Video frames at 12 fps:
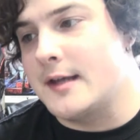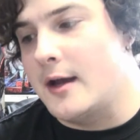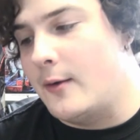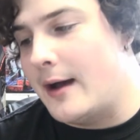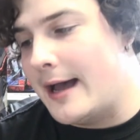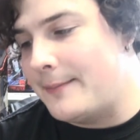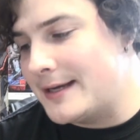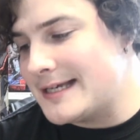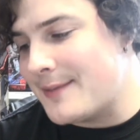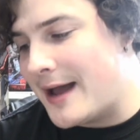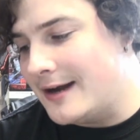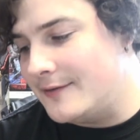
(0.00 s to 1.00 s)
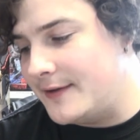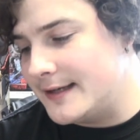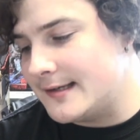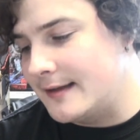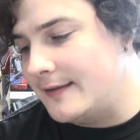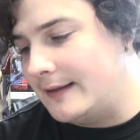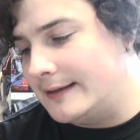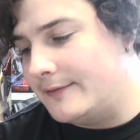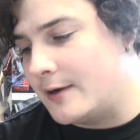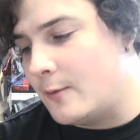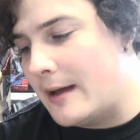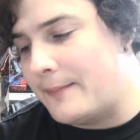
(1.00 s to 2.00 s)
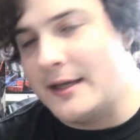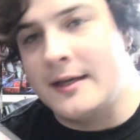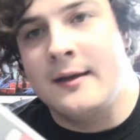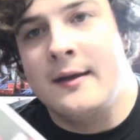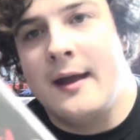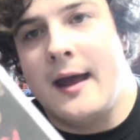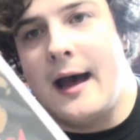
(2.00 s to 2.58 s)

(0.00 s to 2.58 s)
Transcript: So uh, I picked up Iron Fist, The Living Weapon,